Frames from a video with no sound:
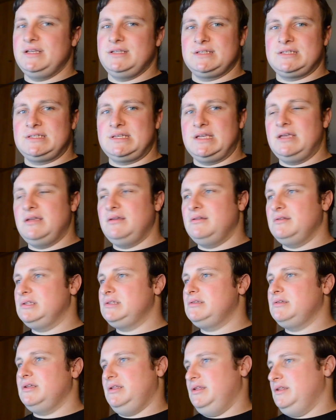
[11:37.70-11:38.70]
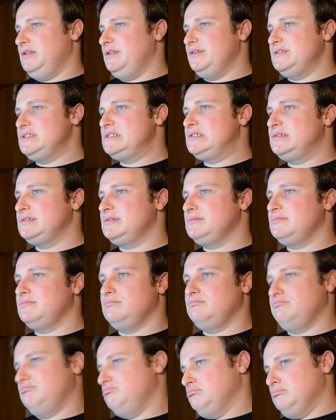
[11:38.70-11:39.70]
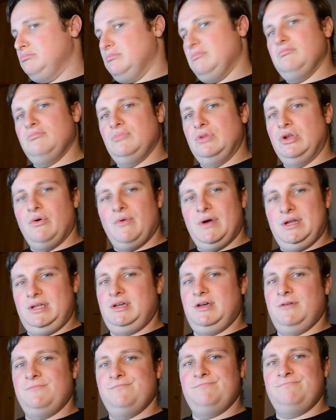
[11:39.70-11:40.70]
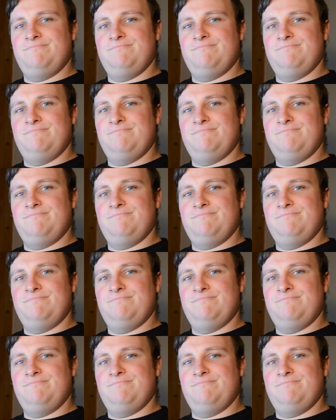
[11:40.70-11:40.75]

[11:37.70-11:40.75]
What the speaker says: and see. It is no idea.